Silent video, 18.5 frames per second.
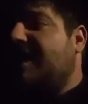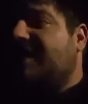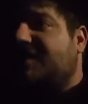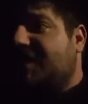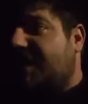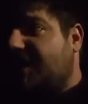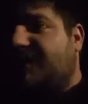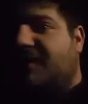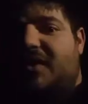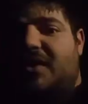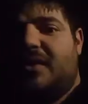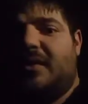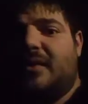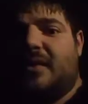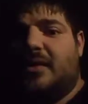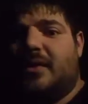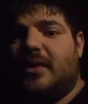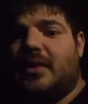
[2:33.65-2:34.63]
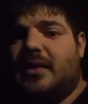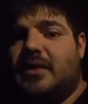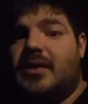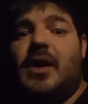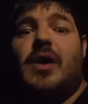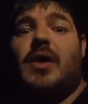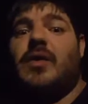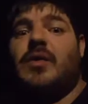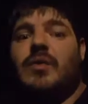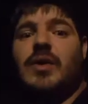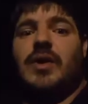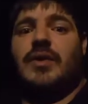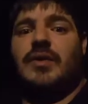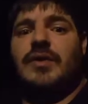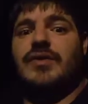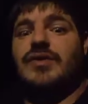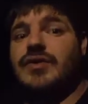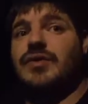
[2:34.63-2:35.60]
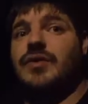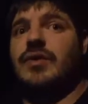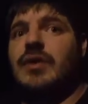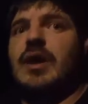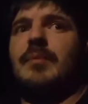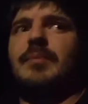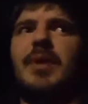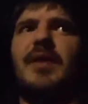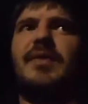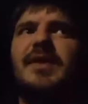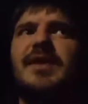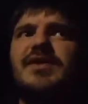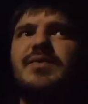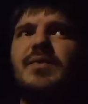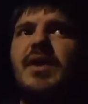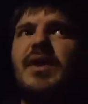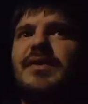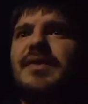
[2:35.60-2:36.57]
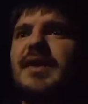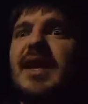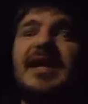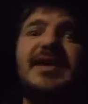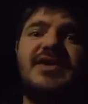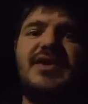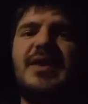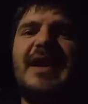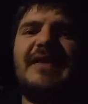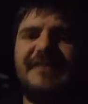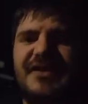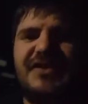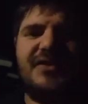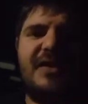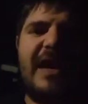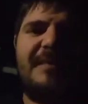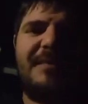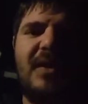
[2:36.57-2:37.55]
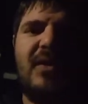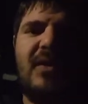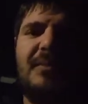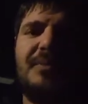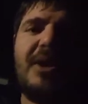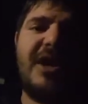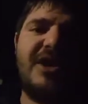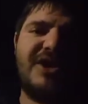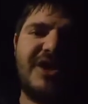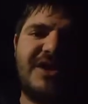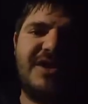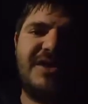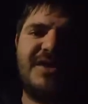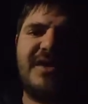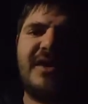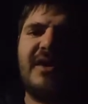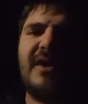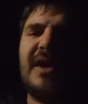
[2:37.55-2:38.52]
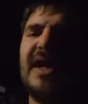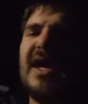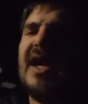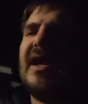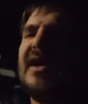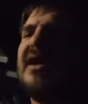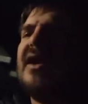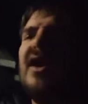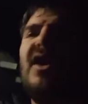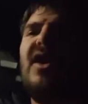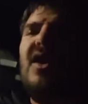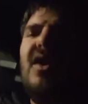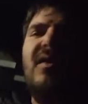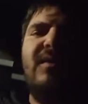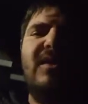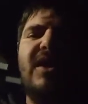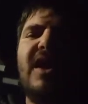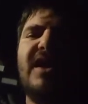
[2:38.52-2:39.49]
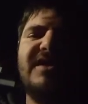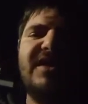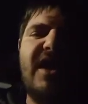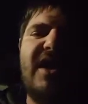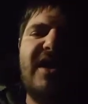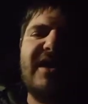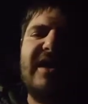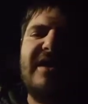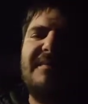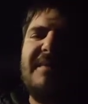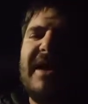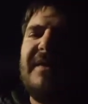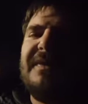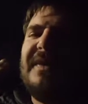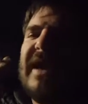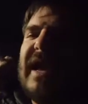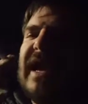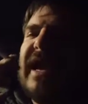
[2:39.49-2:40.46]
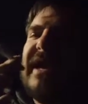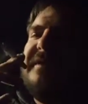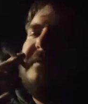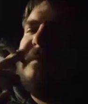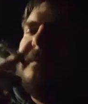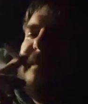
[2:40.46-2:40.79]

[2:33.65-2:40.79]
just for you to learn, oh well, you screwed up on this one thing, so you have to scrap the whole project and start again. We're not talking about that.